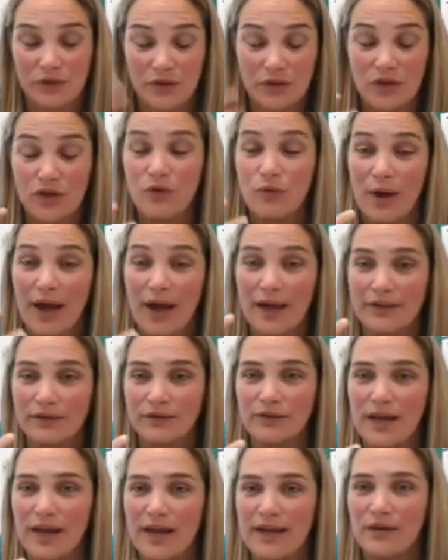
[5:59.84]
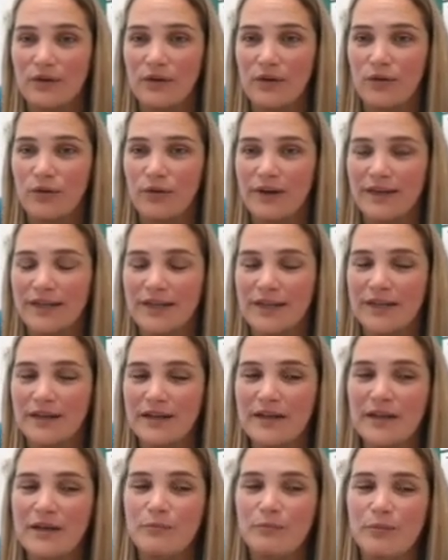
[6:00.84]
you had already,
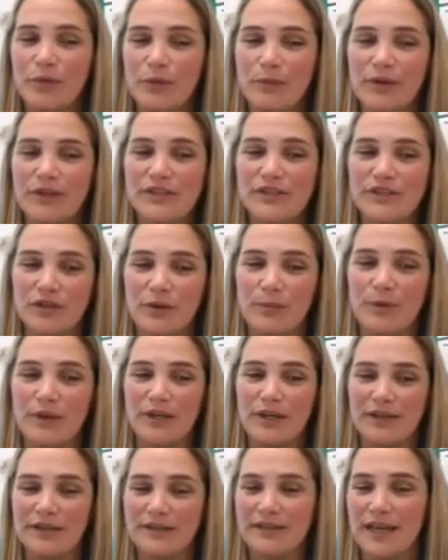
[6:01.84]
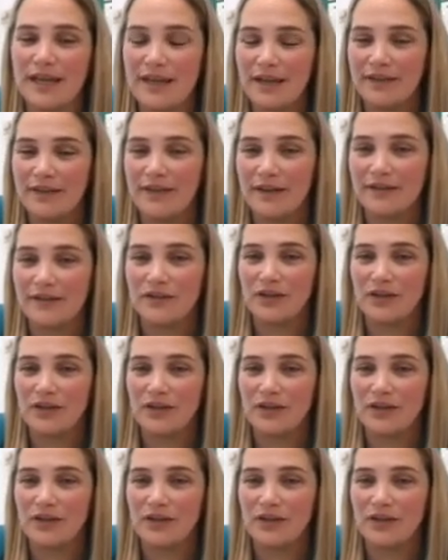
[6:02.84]
but by stopping and taking that